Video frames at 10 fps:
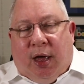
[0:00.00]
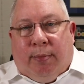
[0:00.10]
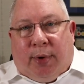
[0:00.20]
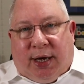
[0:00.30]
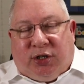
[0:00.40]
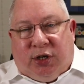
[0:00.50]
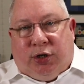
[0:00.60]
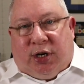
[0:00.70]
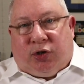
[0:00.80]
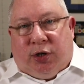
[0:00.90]
My
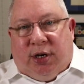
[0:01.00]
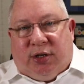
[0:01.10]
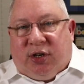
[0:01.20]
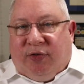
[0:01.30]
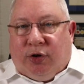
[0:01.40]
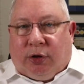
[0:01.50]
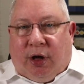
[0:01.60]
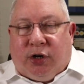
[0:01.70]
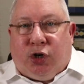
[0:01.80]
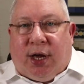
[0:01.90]
suggestion is if you're
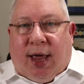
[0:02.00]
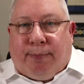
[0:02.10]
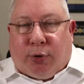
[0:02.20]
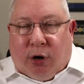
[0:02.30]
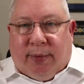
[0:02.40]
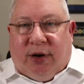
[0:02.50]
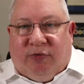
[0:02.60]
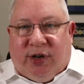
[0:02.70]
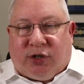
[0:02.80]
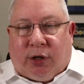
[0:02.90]
lodging a permanent
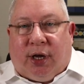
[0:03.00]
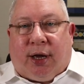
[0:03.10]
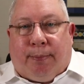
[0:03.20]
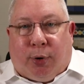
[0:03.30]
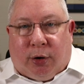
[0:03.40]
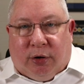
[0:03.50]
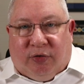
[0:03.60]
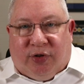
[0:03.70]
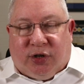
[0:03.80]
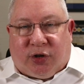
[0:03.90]
visa like a partner
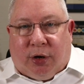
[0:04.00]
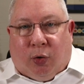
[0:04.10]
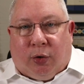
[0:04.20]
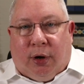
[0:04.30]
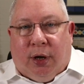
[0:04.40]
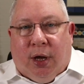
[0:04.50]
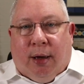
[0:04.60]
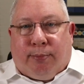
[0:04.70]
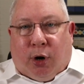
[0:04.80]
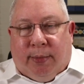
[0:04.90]
visa or a
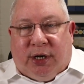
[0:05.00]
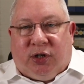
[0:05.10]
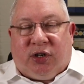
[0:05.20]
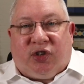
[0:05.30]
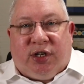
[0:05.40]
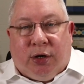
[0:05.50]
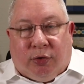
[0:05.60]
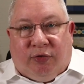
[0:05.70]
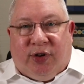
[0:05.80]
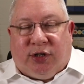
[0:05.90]
permanent
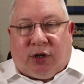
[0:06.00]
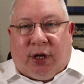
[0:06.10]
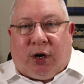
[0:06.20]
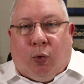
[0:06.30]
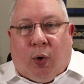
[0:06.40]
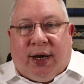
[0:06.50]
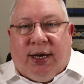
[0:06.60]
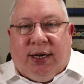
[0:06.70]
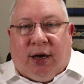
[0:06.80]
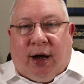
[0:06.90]
skilled visa like a
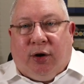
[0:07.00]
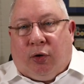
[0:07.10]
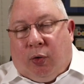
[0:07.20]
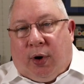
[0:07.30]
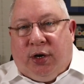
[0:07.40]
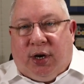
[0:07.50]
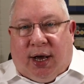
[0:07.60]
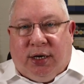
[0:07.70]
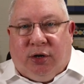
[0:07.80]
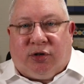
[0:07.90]
189 or a
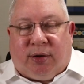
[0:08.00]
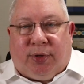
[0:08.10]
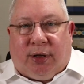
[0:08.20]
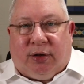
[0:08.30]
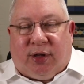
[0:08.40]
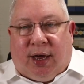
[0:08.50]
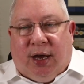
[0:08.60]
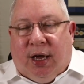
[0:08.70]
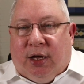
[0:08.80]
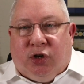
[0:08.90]
190 or something like that,
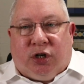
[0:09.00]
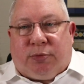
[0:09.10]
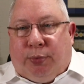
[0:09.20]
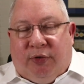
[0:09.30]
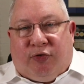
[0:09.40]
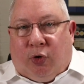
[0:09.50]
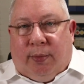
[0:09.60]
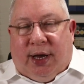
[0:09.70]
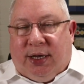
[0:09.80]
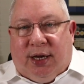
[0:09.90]
just put Form
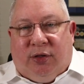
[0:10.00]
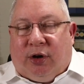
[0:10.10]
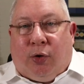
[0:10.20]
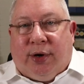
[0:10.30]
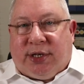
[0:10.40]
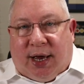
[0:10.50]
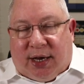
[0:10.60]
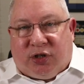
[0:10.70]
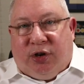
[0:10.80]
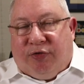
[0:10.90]
80 in. They're going to
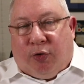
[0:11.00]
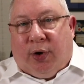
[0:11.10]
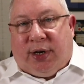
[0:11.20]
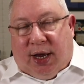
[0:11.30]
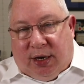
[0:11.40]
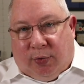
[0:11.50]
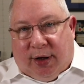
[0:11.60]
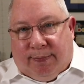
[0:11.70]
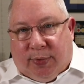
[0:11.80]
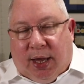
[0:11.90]
ask you for it
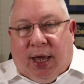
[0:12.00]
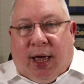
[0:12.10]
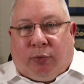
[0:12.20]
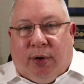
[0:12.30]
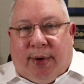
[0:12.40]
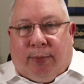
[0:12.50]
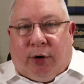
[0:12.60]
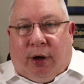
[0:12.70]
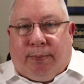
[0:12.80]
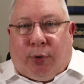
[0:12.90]
anyway. And
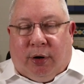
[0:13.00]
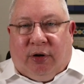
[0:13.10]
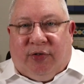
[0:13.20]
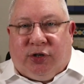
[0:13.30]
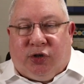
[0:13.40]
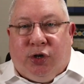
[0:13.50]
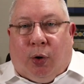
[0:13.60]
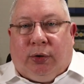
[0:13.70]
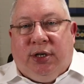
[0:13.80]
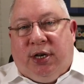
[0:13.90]
remember, on partner visas, you
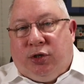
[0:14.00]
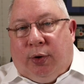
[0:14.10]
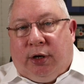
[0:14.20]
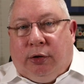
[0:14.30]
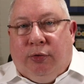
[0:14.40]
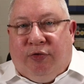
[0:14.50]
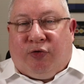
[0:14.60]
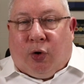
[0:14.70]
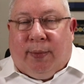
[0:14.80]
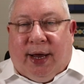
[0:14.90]
only need to include
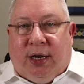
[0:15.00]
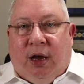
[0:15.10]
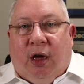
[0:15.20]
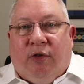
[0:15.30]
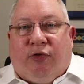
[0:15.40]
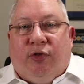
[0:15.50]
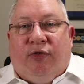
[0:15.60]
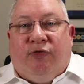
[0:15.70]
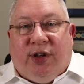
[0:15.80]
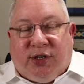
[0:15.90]
Form 80 for the
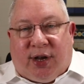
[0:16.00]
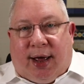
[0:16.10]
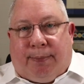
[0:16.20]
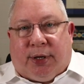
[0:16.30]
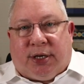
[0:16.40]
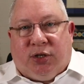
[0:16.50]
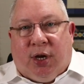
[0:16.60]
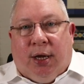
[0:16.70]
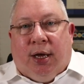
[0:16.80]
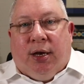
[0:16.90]
visa applicant,
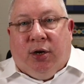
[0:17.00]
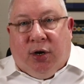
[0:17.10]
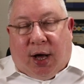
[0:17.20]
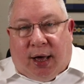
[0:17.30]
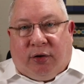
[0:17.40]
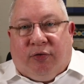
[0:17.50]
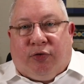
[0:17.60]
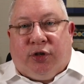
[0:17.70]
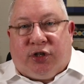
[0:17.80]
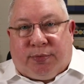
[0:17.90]
not
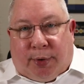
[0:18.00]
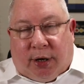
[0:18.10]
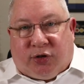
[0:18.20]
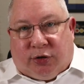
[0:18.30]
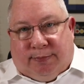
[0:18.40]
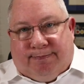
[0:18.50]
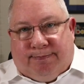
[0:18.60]
for the sponsor.